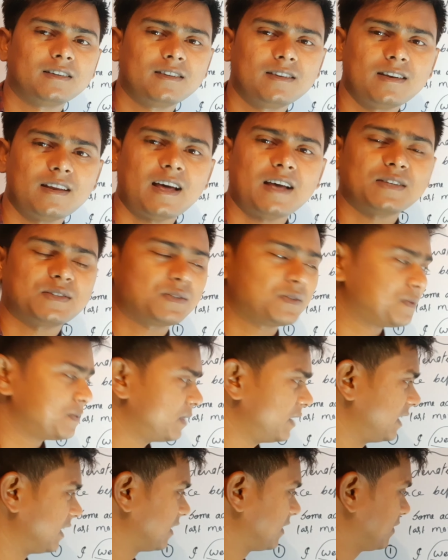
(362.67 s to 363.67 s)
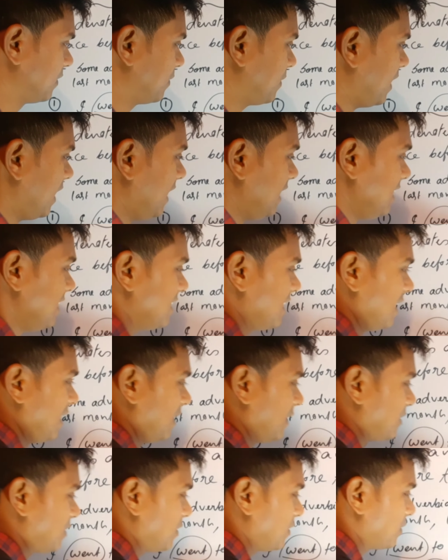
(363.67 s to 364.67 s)
Last week, right?
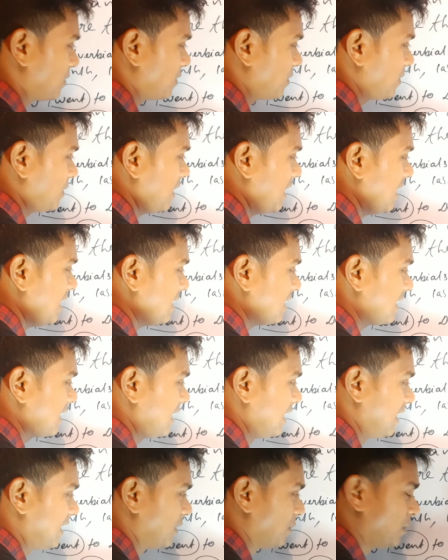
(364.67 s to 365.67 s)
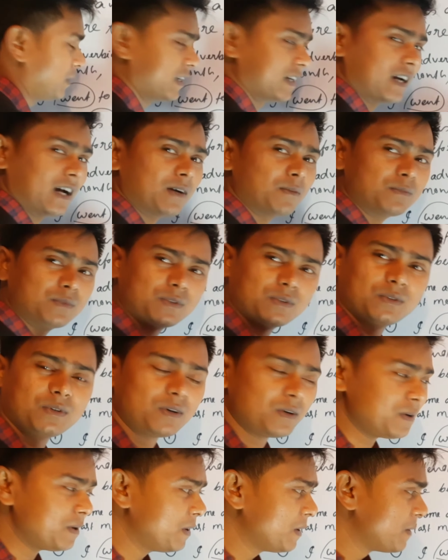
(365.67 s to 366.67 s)
So through this we come to
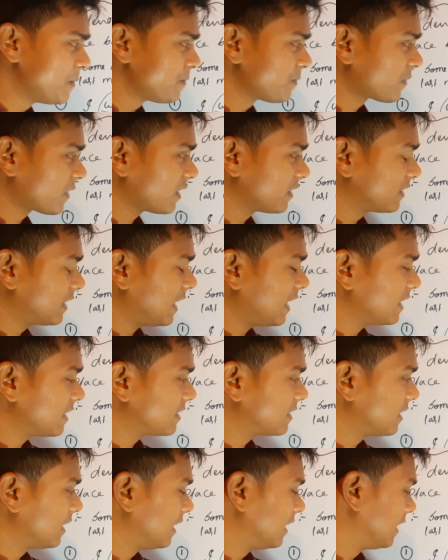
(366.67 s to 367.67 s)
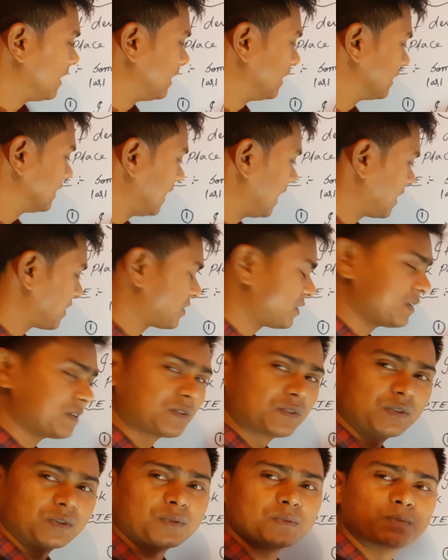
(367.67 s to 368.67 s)
know that the
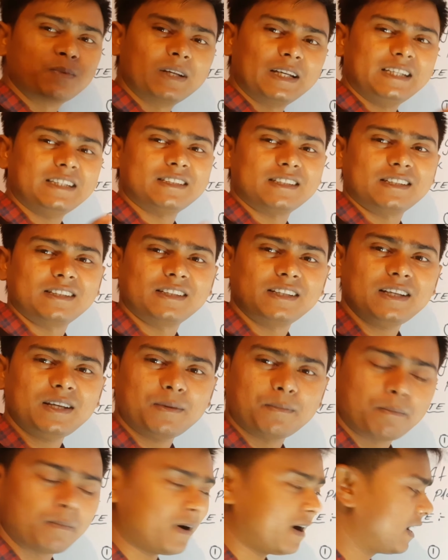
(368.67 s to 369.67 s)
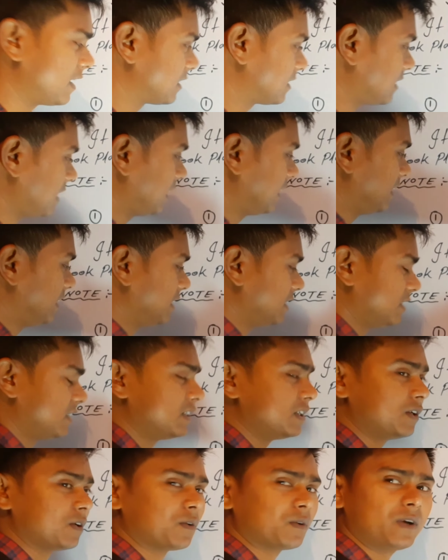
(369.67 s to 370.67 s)
action took place in the past and it is
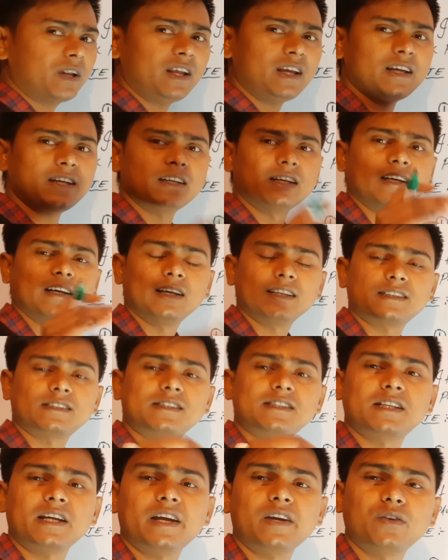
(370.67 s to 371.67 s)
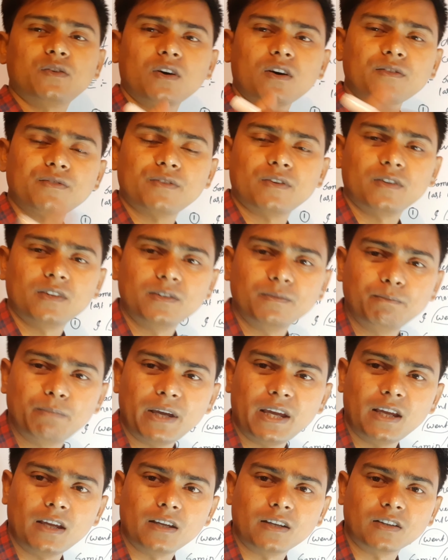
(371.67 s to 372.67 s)
denoting a state of
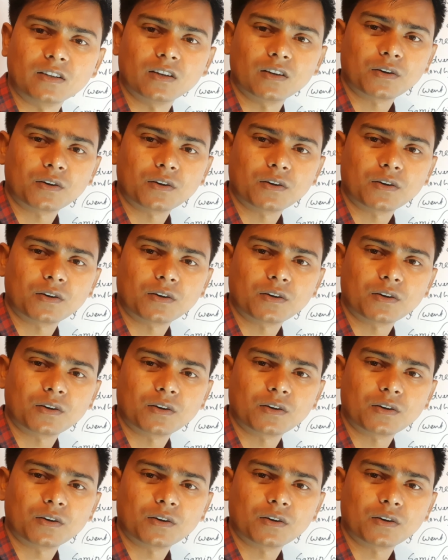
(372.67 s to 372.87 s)
being,